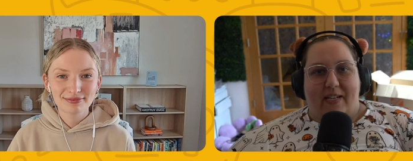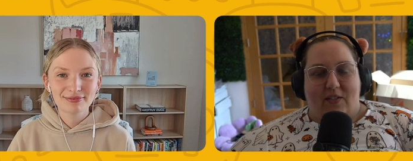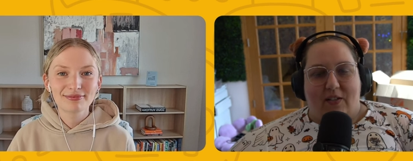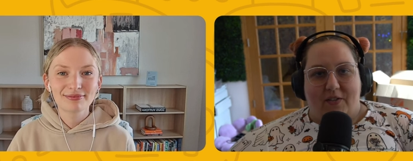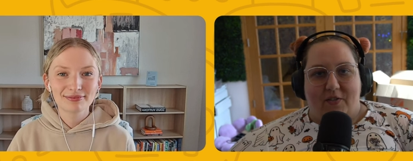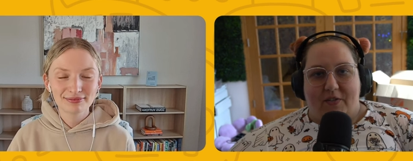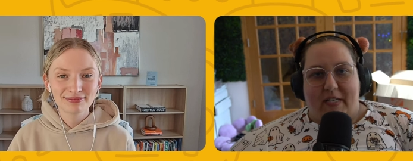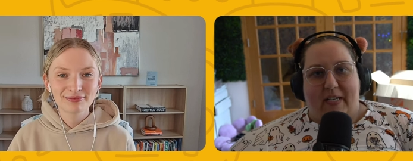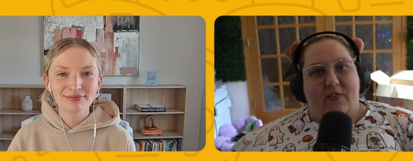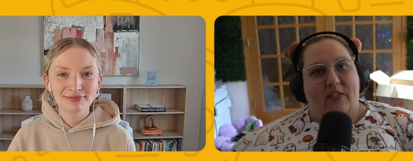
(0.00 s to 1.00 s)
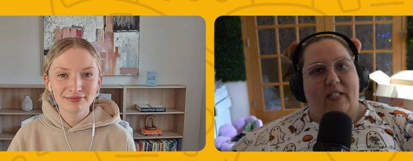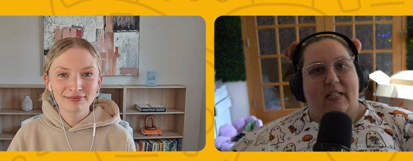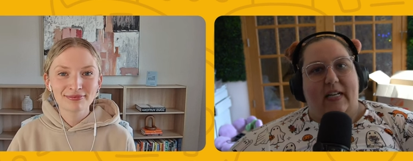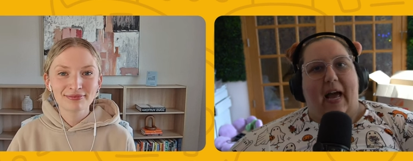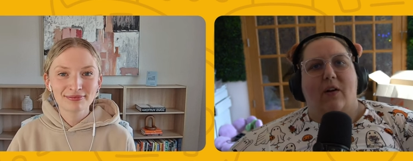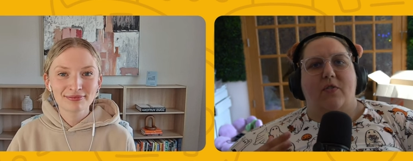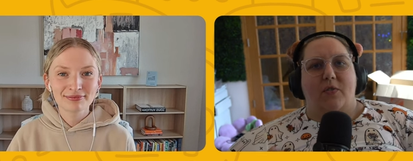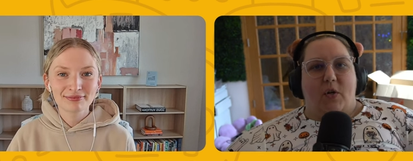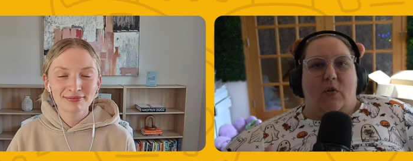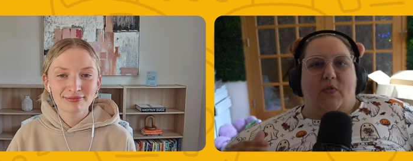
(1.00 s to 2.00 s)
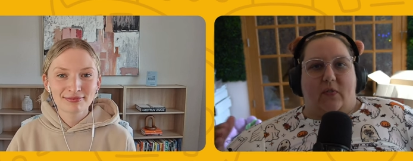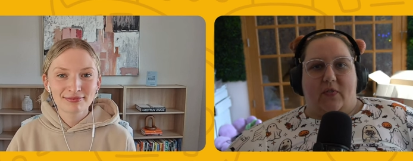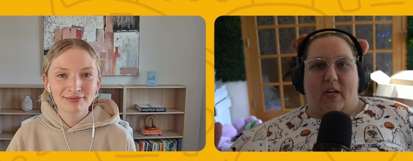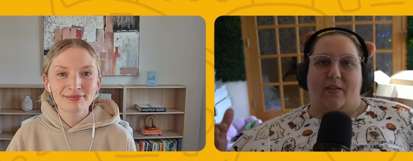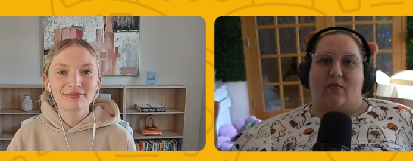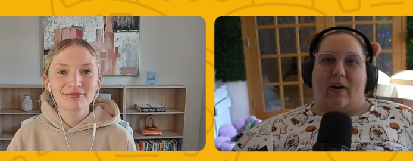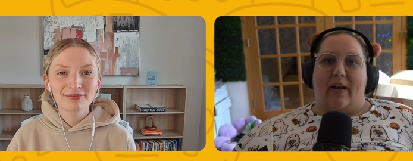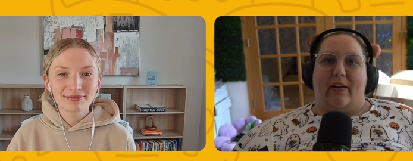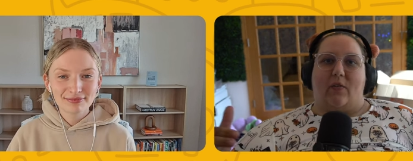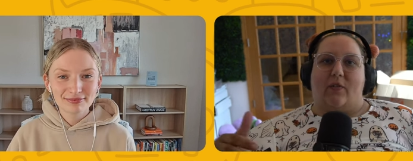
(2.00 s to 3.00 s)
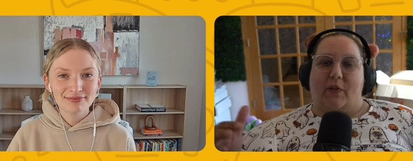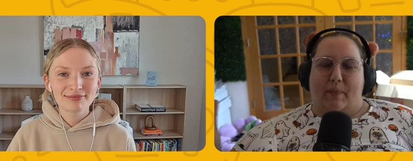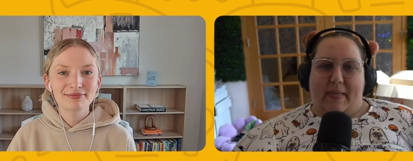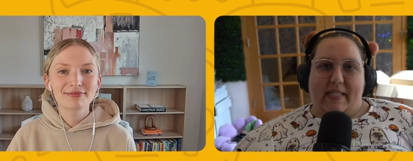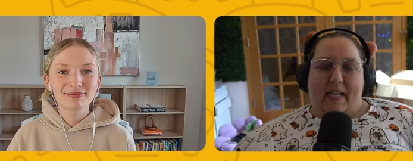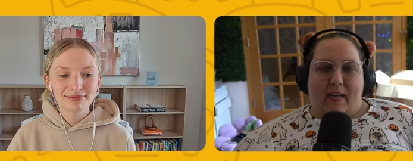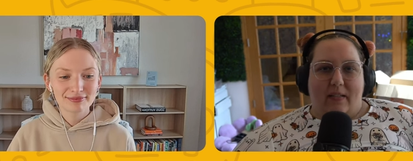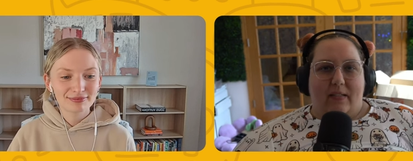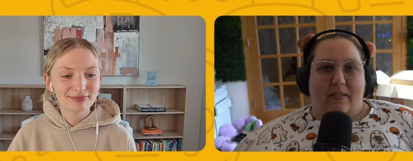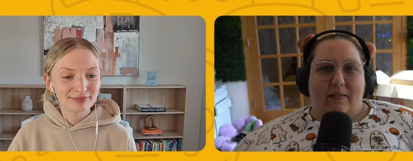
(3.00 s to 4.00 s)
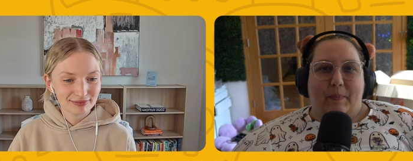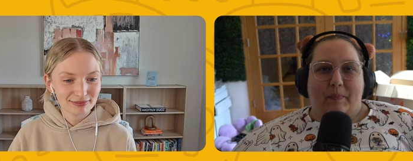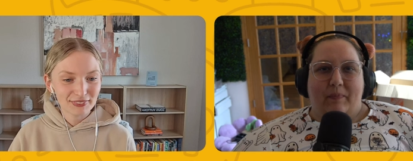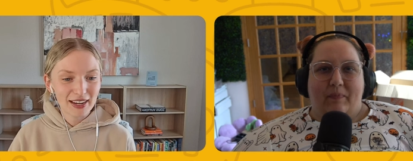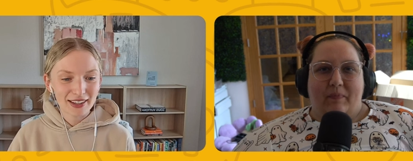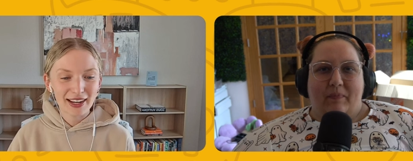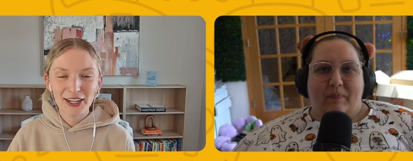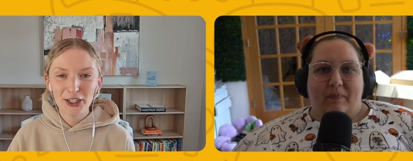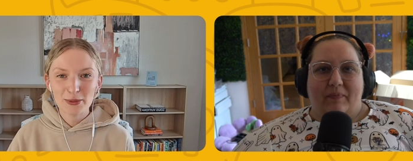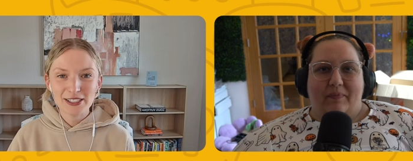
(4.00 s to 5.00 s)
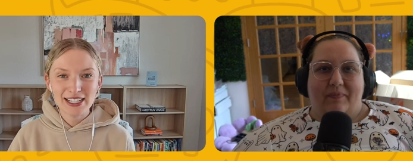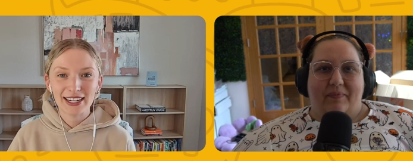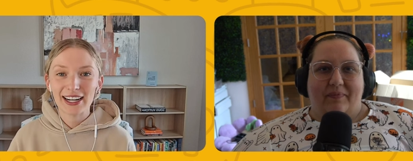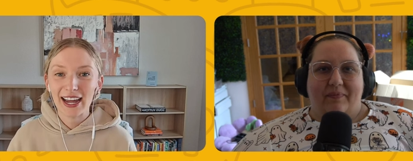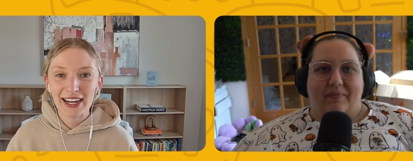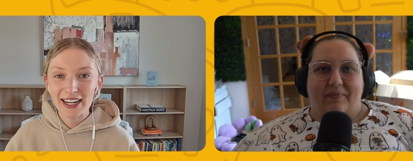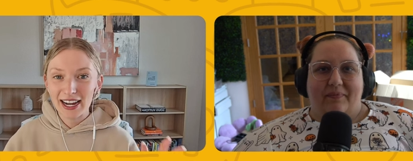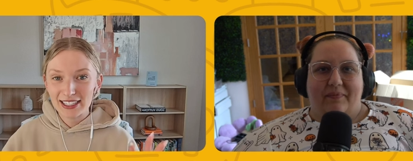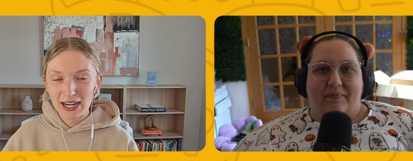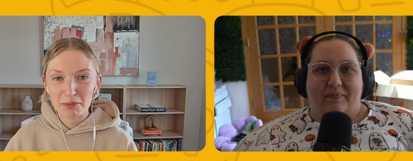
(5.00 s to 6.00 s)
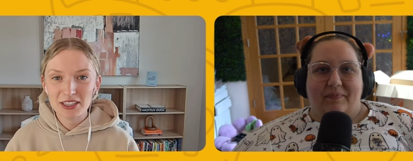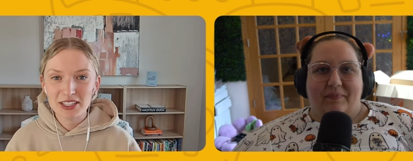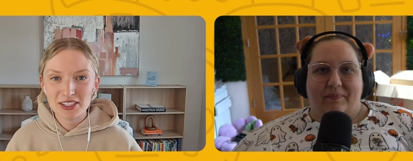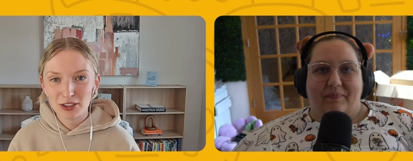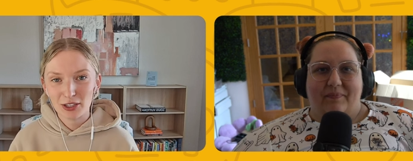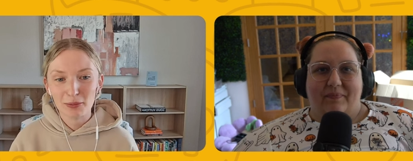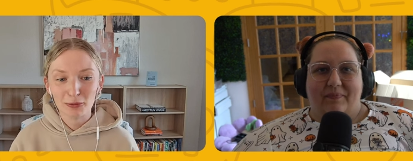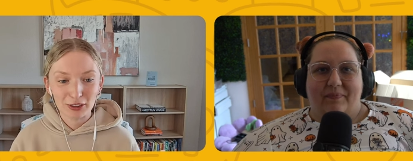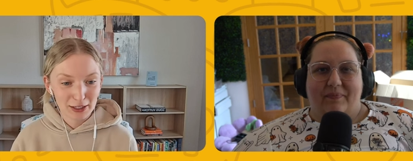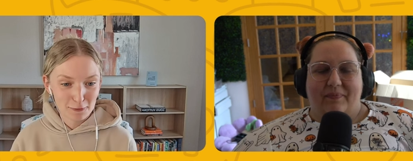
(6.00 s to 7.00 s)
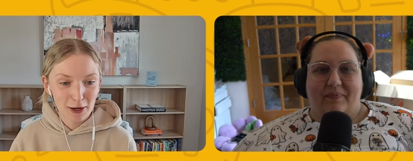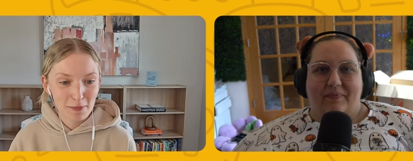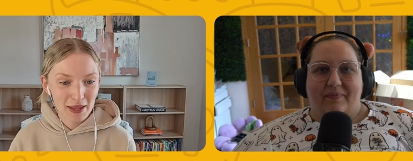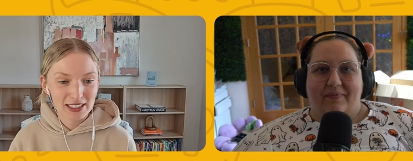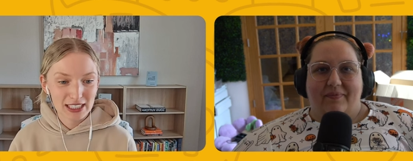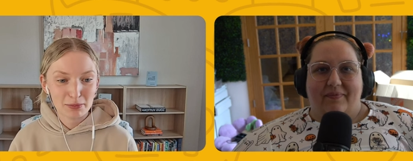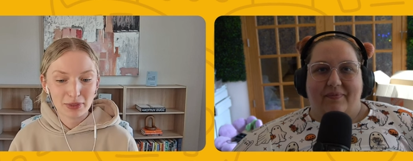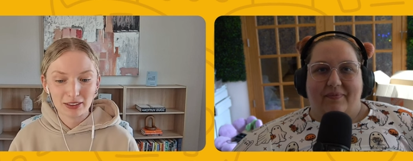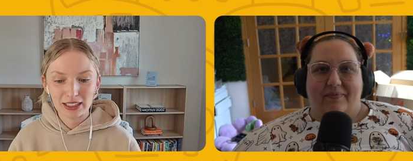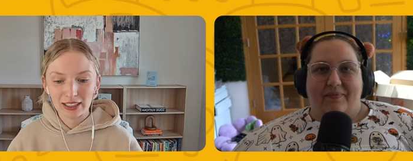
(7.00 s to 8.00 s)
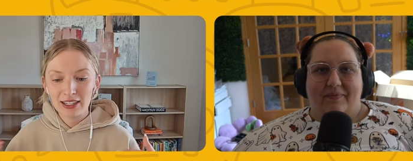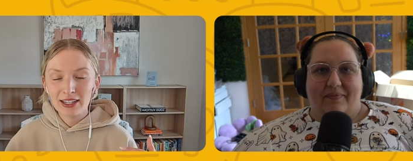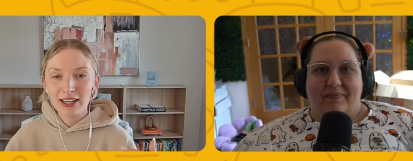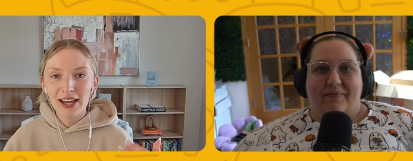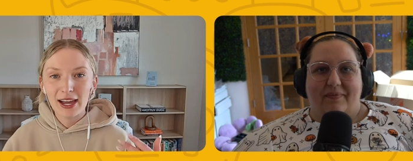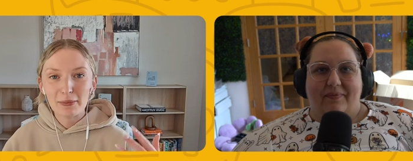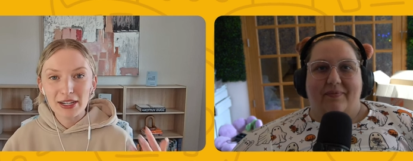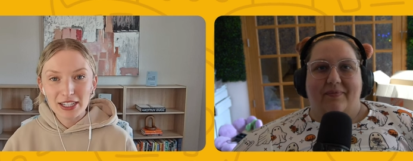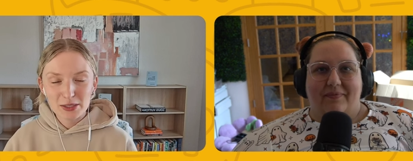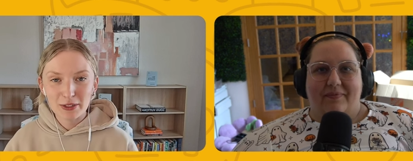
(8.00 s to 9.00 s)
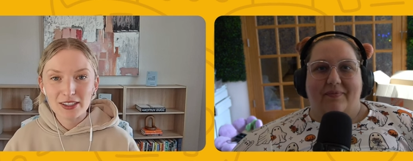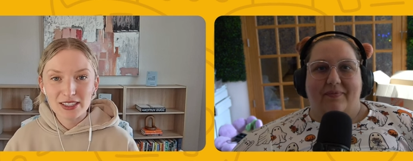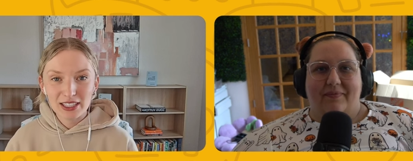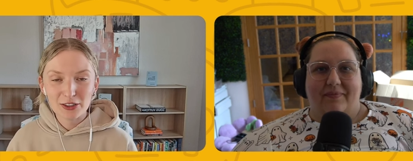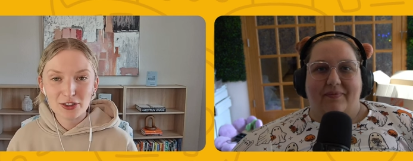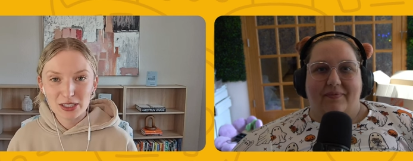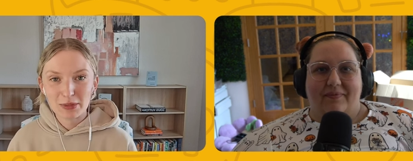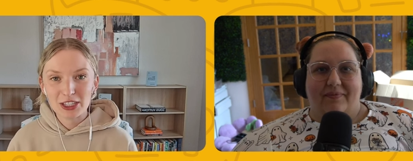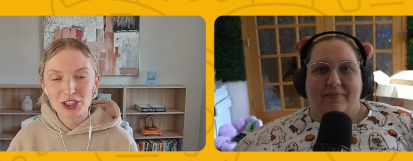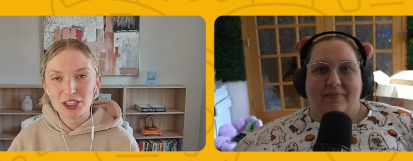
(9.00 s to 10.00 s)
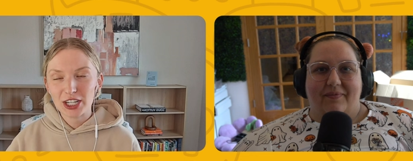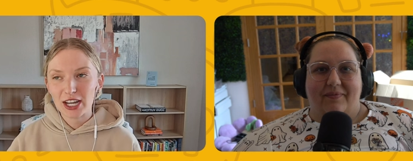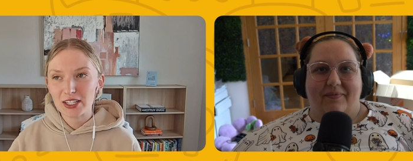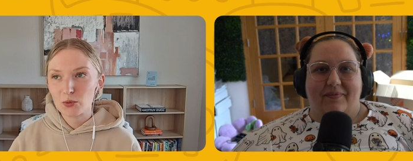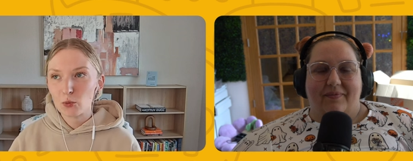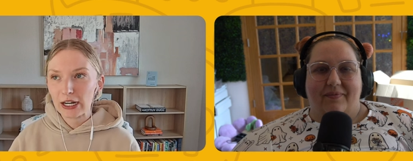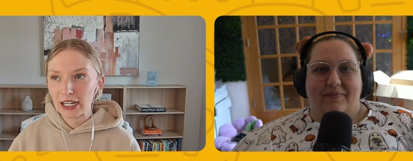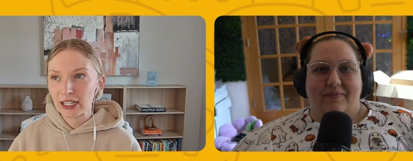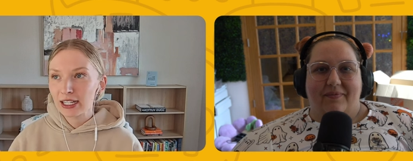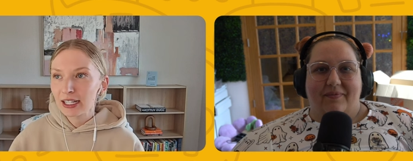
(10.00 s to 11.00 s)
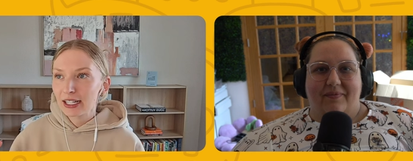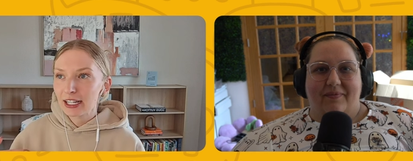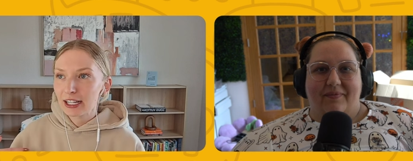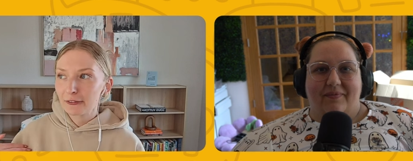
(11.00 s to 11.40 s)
Speaker 1: psychological safety and how you know if you've done it right or if you're missing it? Yeah, 100%. I
Speaker 2: adopted this term really from that team building um, experience that you just mentioned, Jess, where if